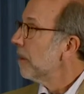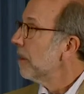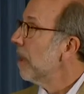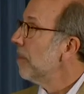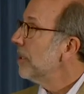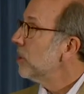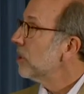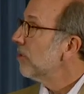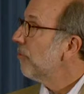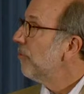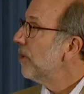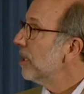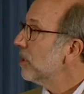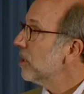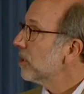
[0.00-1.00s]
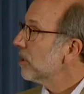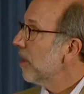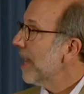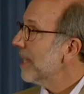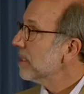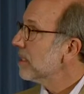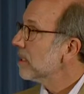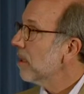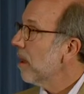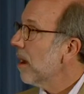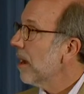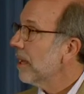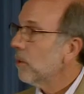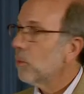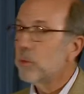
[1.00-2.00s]
Let me just finish, last
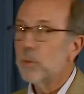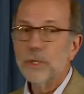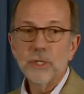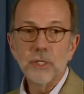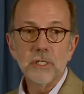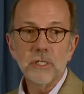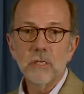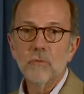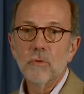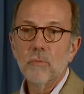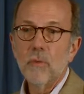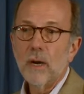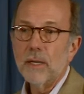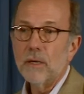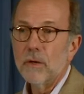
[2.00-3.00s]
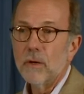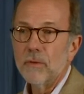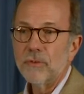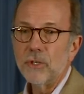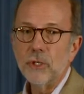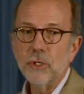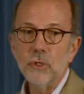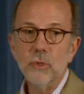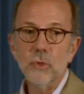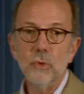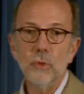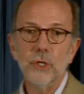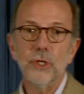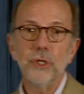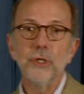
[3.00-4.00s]
slide, with just a reminder of 2
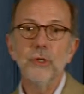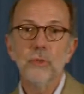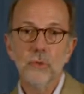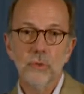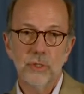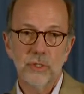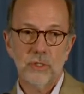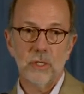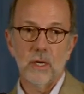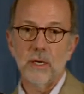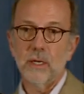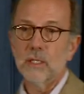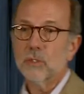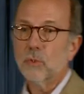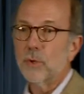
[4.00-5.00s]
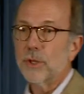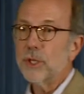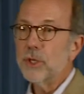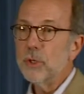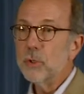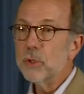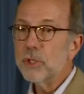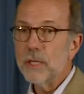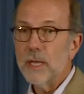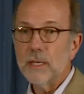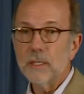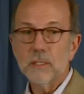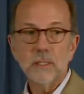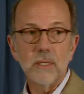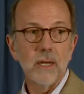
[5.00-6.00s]
huge studies with huge
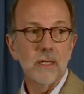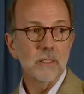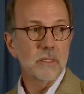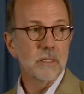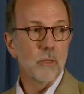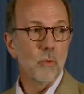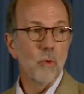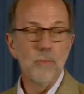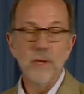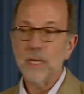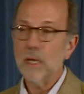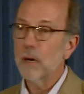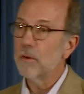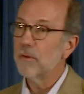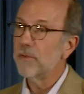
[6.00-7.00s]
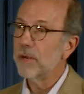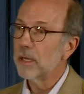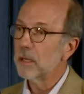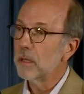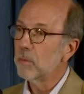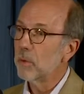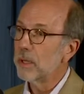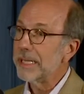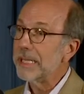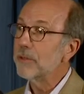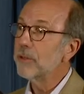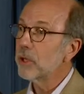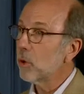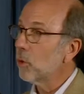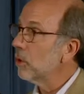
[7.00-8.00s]
data sets that will become available
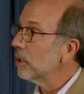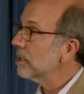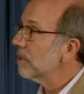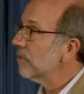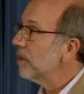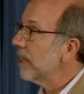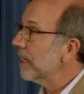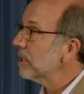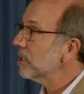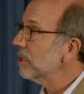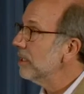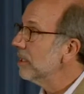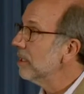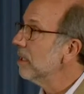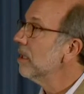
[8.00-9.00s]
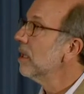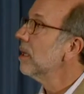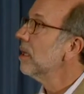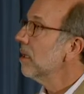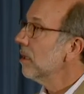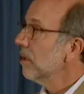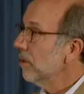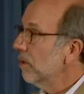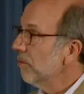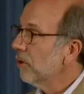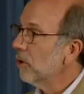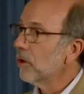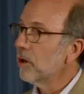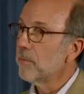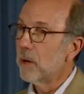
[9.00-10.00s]
in the course of next year. You've
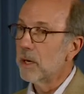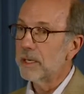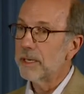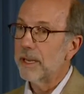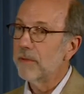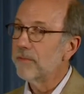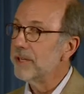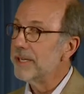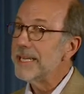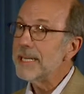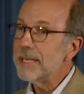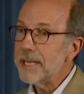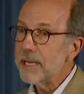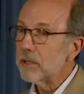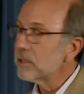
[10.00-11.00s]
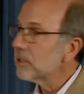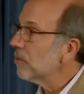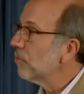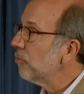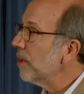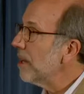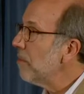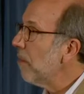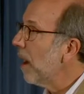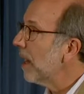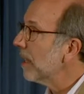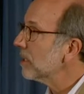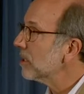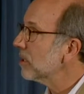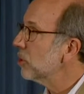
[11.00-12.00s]
heard Martin gave the details of
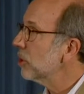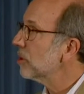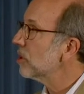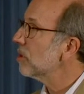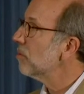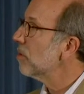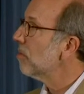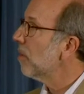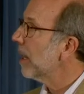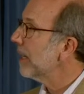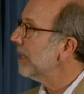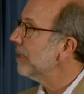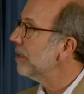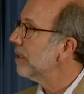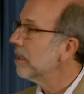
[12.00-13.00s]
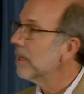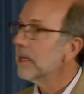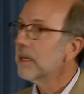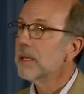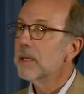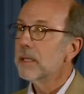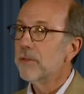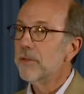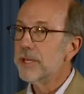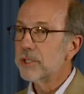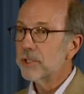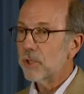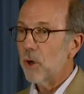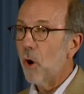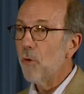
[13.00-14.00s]
REMOX. Just a reminder,
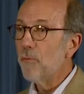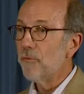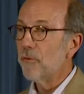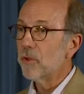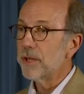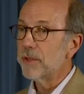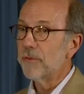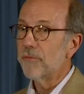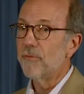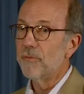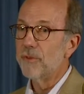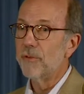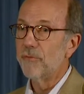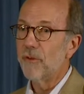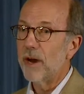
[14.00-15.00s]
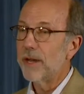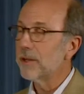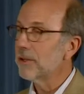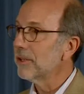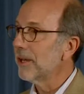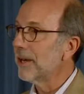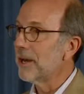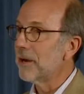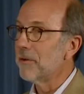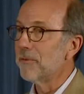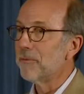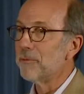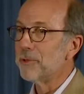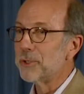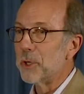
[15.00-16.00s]
this, hopefully the final
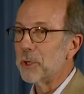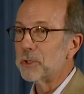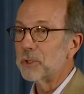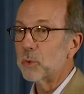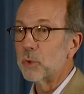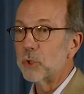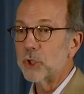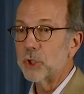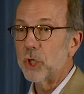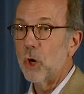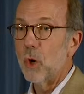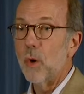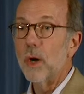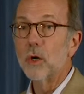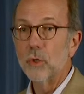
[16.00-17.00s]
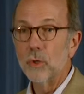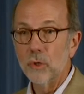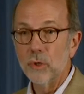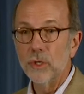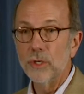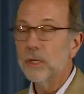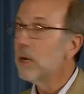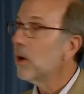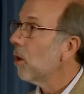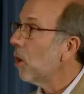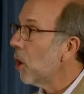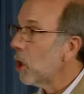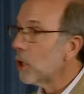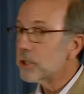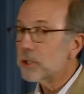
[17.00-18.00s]
results will show a good
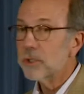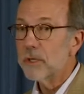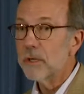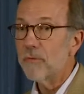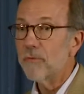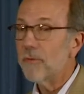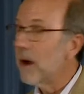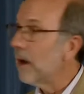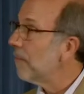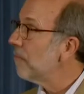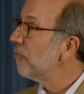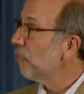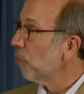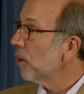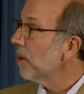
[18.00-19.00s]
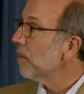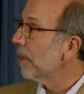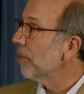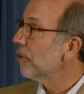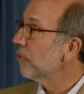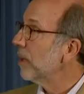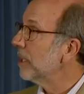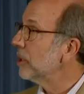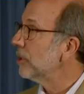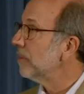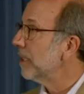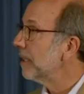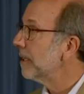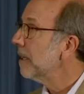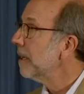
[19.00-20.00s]
alternate 4-month
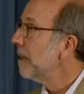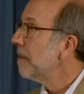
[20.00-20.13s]
regimen